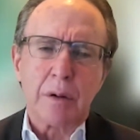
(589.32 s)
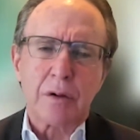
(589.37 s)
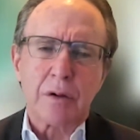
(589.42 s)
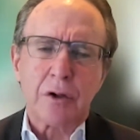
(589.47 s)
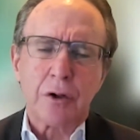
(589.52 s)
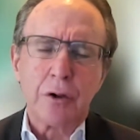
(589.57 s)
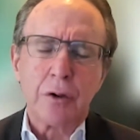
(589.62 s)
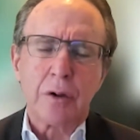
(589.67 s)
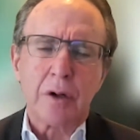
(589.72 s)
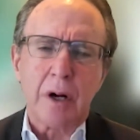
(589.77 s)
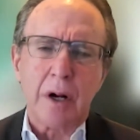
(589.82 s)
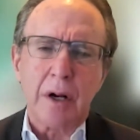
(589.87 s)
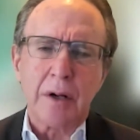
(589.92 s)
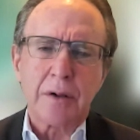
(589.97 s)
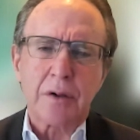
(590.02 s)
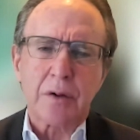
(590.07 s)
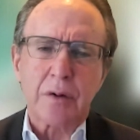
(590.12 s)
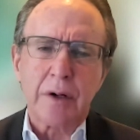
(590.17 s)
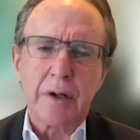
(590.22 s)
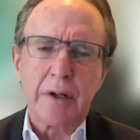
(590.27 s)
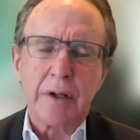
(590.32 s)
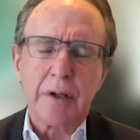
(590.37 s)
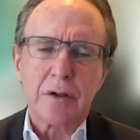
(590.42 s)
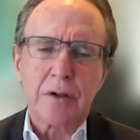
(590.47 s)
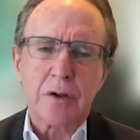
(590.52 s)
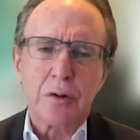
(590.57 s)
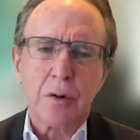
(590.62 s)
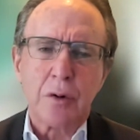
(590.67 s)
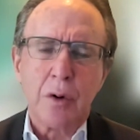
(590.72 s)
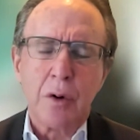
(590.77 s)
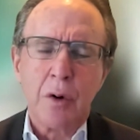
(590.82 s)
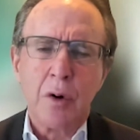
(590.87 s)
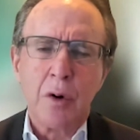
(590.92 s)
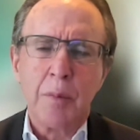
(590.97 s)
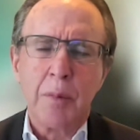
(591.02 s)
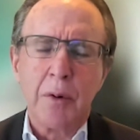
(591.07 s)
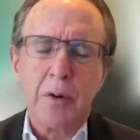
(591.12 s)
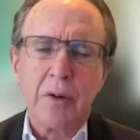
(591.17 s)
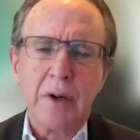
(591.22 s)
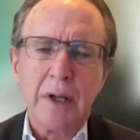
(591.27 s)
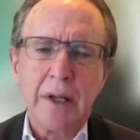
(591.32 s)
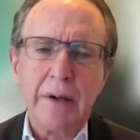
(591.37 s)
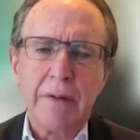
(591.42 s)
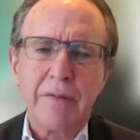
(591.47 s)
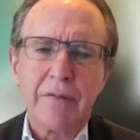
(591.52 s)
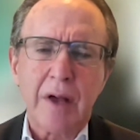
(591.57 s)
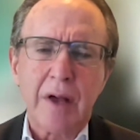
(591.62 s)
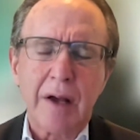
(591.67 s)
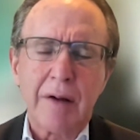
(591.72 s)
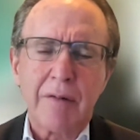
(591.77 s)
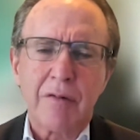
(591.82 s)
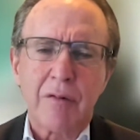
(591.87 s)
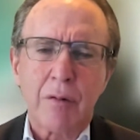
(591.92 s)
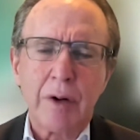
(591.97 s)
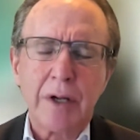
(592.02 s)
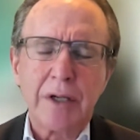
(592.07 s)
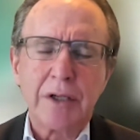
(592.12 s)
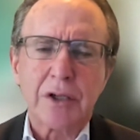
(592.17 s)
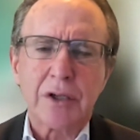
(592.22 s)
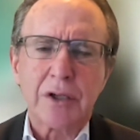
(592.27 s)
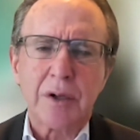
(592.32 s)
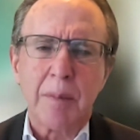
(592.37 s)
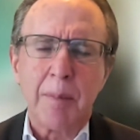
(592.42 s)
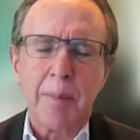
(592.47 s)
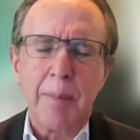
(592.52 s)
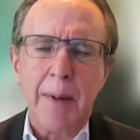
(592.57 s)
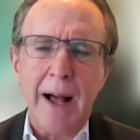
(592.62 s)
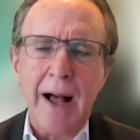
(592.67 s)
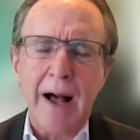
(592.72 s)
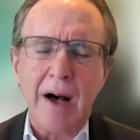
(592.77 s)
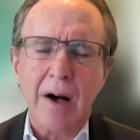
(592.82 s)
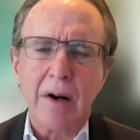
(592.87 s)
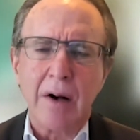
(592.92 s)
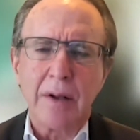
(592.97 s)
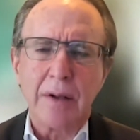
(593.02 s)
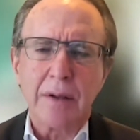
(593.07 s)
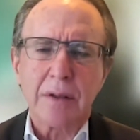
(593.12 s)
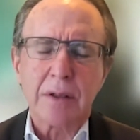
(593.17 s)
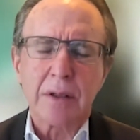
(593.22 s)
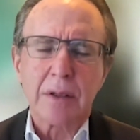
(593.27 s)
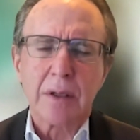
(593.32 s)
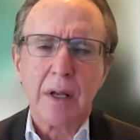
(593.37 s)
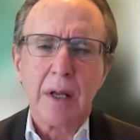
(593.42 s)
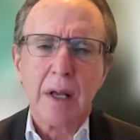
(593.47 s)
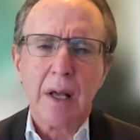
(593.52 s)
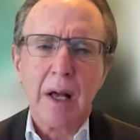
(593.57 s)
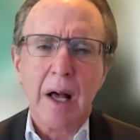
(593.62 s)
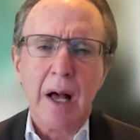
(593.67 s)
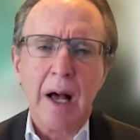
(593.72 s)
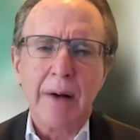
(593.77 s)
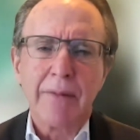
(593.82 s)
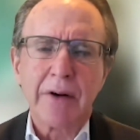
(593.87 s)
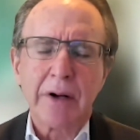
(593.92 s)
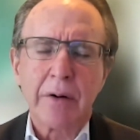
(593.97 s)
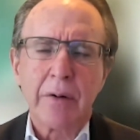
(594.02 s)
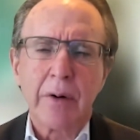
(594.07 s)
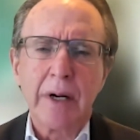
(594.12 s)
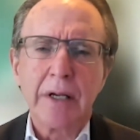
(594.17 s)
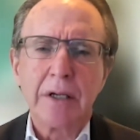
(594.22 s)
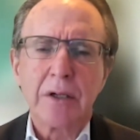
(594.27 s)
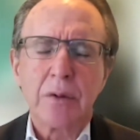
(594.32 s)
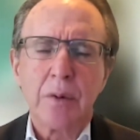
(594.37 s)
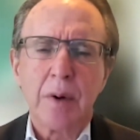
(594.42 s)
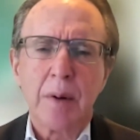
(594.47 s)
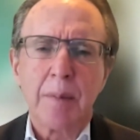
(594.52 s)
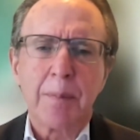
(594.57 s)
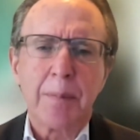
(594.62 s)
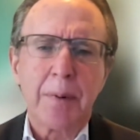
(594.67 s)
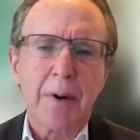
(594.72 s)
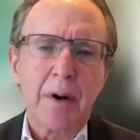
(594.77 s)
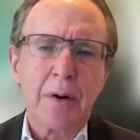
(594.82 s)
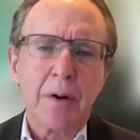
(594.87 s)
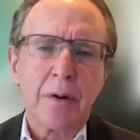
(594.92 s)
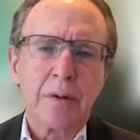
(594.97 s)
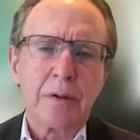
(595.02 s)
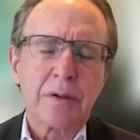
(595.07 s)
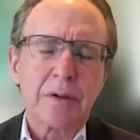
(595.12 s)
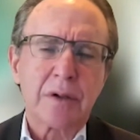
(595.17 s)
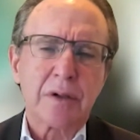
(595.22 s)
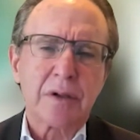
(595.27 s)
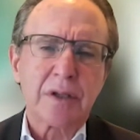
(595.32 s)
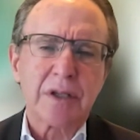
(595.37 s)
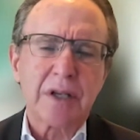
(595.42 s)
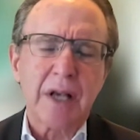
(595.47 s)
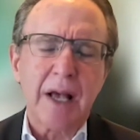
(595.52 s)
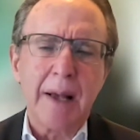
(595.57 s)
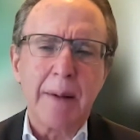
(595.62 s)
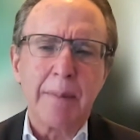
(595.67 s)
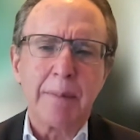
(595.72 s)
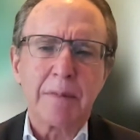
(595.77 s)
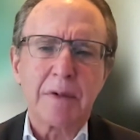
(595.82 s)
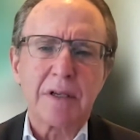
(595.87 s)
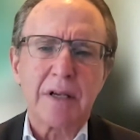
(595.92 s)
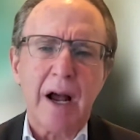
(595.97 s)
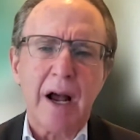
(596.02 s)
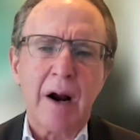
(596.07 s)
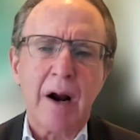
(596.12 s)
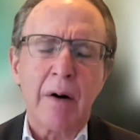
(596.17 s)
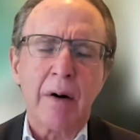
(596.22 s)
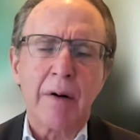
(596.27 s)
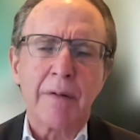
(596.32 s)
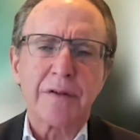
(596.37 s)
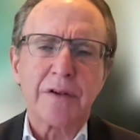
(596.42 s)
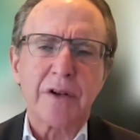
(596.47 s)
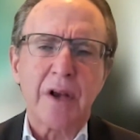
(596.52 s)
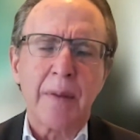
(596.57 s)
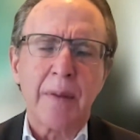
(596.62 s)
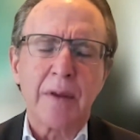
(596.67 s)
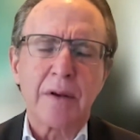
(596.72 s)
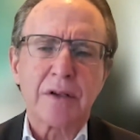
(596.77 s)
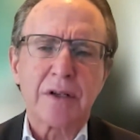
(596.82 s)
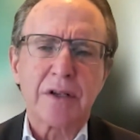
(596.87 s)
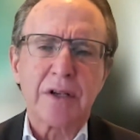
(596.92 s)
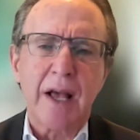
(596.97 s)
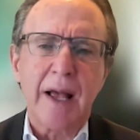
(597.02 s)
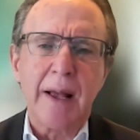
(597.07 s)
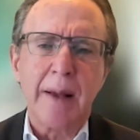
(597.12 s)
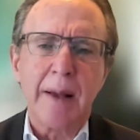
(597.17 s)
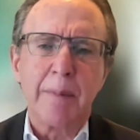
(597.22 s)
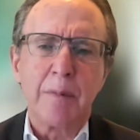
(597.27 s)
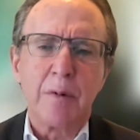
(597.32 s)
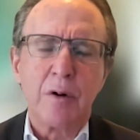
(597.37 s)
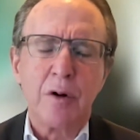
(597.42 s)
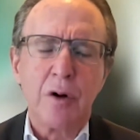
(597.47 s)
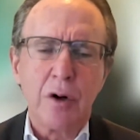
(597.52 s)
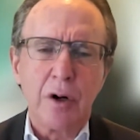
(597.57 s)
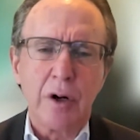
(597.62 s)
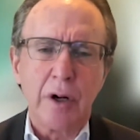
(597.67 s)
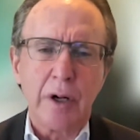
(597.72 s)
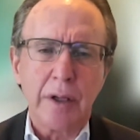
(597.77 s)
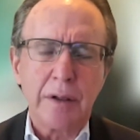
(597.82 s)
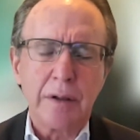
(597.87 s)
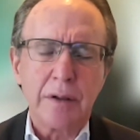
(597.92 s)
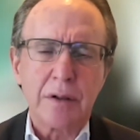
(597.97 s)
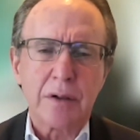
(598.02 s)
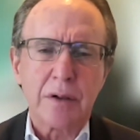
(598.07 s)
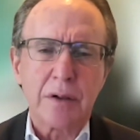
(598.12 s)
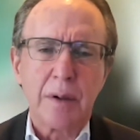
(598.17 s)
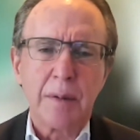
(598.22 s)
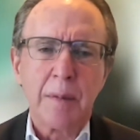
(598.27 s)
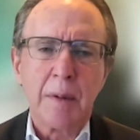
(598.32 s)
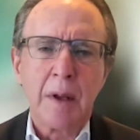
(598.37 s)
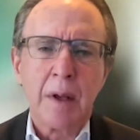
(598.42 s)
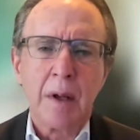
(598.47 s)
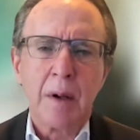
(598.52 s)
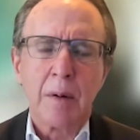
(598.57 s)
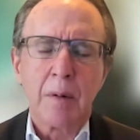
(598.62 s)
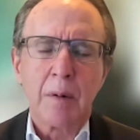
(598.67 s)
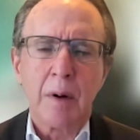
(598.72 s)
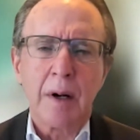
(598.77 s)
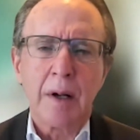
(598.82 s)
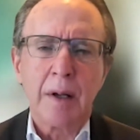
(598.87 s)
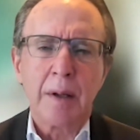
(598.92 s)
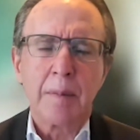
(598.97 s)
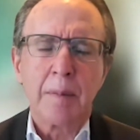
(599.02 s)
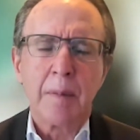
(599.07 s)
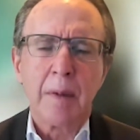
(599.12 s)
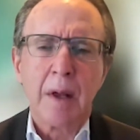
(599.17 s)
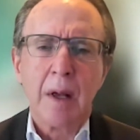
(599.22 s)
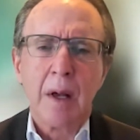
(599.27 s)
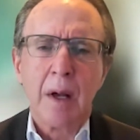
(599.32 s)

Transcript: two countries who believe they've reached a balance have agreed to impose the same tariffs on the same goods, right?